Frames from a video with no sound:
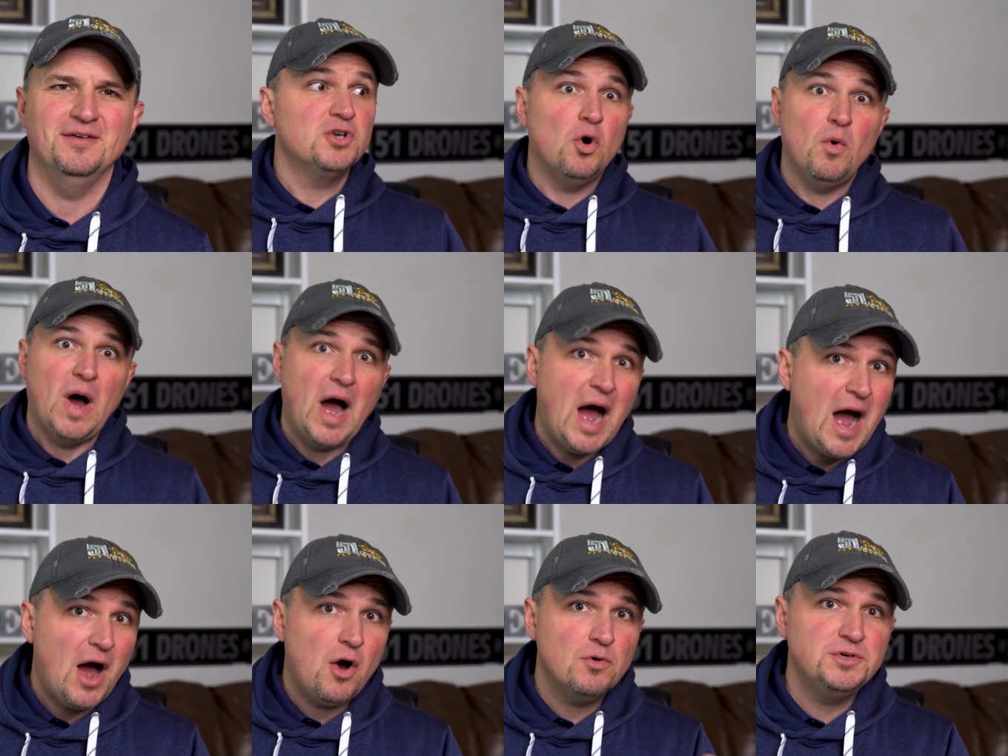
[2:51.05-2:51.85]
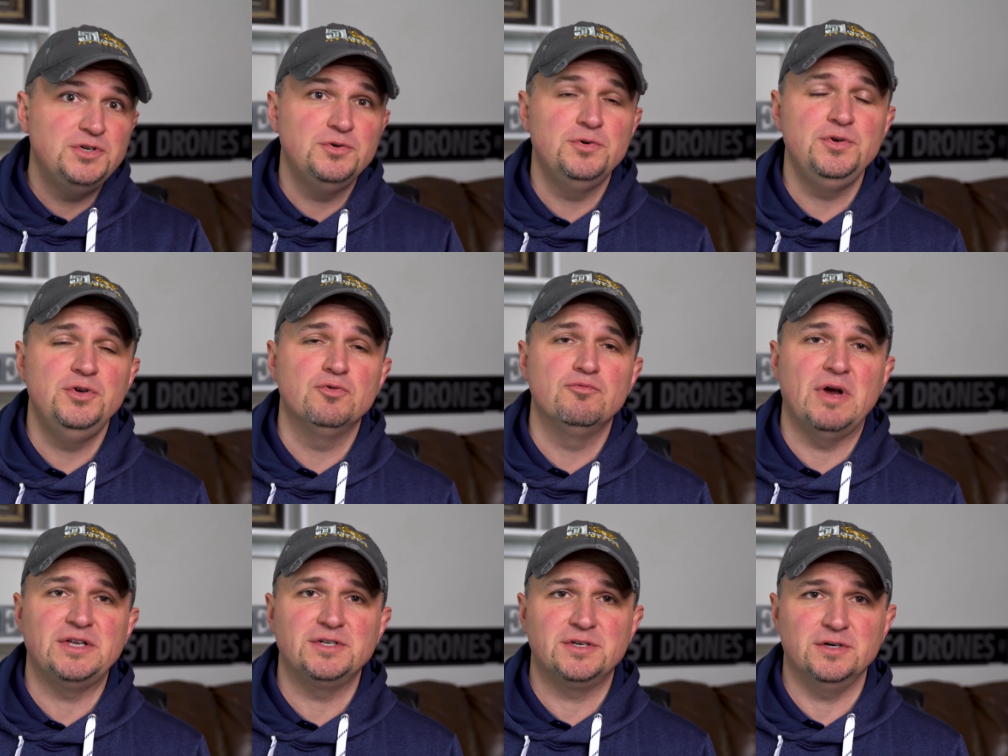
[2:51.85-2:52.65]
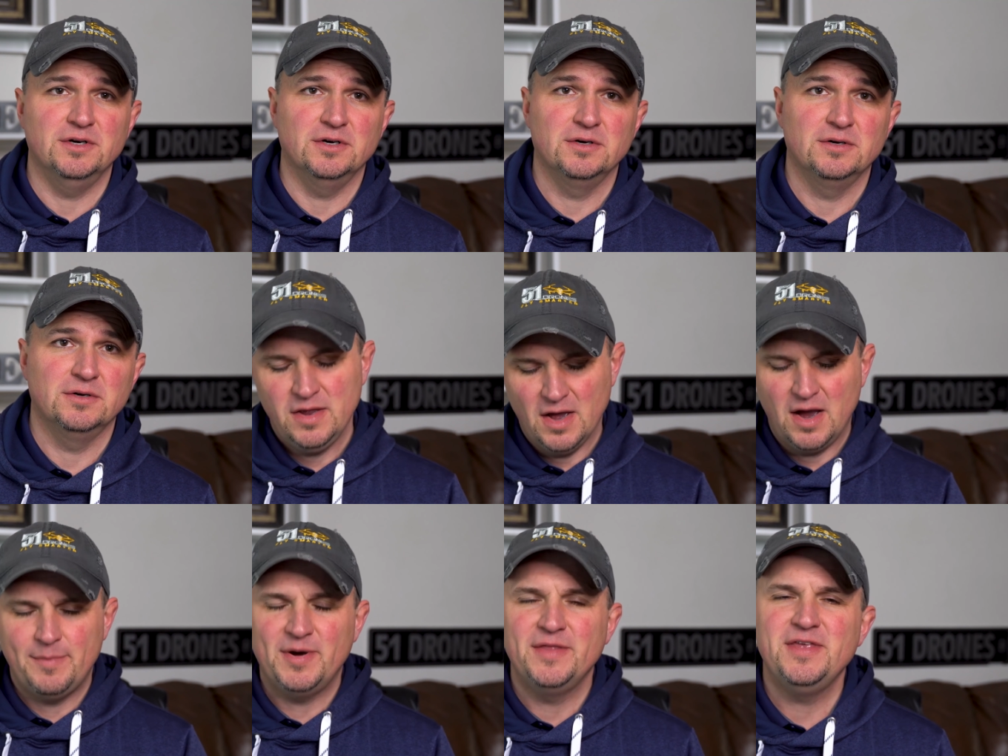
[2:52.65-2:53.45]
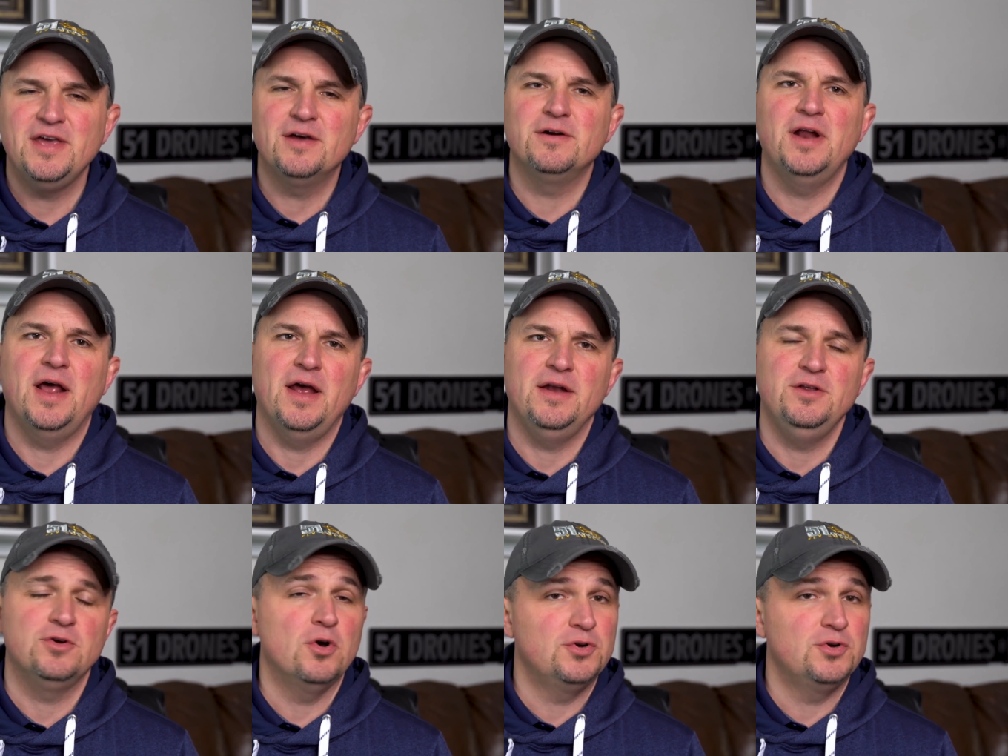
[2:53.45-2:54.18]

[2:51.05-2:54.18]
So, how do you register? You hop on the internet and you